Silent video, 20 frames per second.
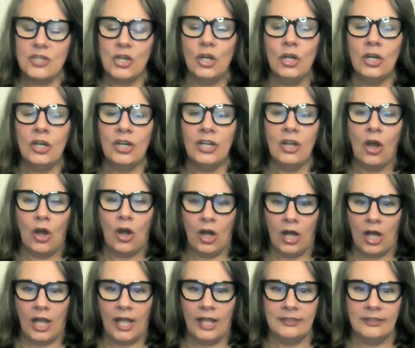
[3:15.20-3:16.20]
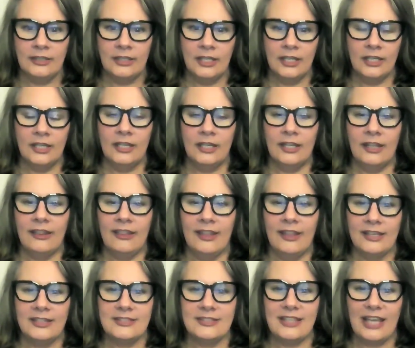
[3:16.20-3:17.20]
turn on
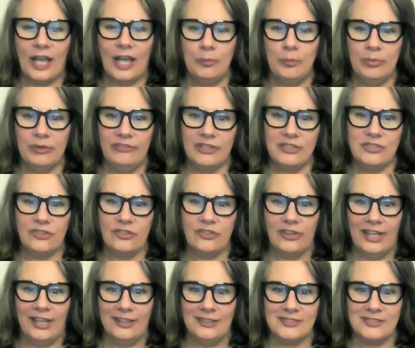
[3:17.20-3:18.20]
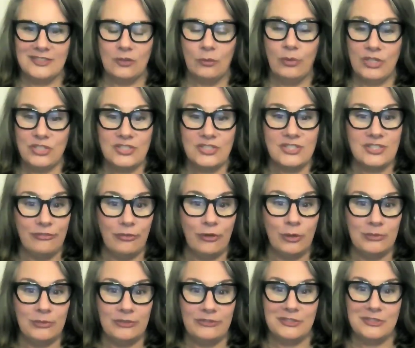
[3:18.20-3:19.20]
this hypervigilance, which is a
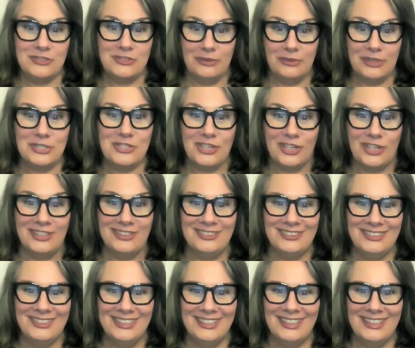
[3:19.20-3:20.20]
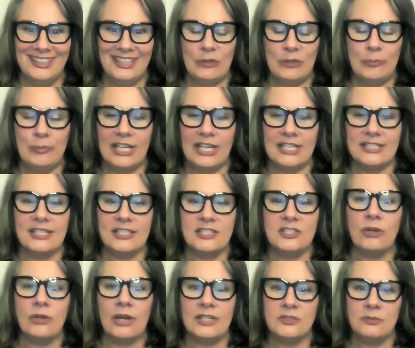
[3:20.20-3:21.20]
form of intuition, but it's a
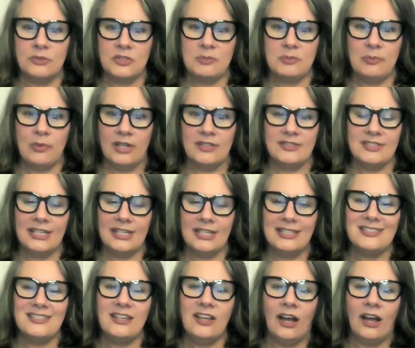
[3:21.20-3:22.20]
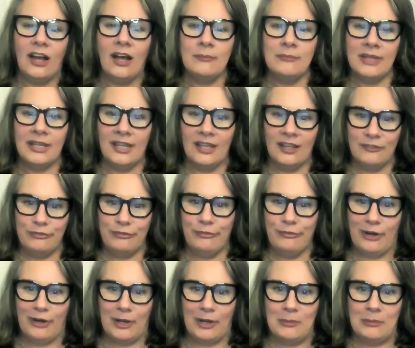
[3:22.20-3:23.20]
stress response and it's coming
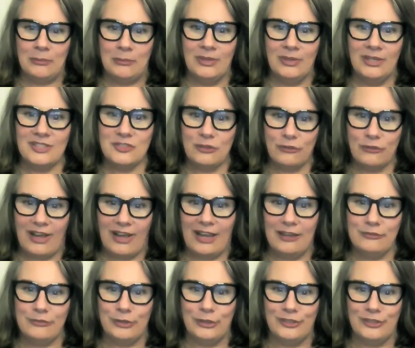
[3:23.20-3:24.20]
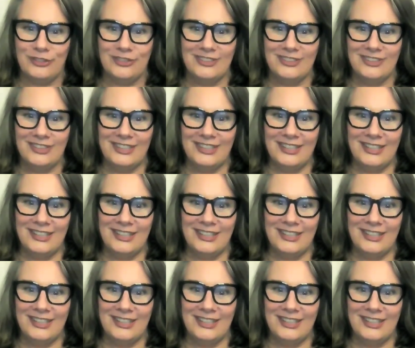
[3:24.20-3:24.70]
from survival.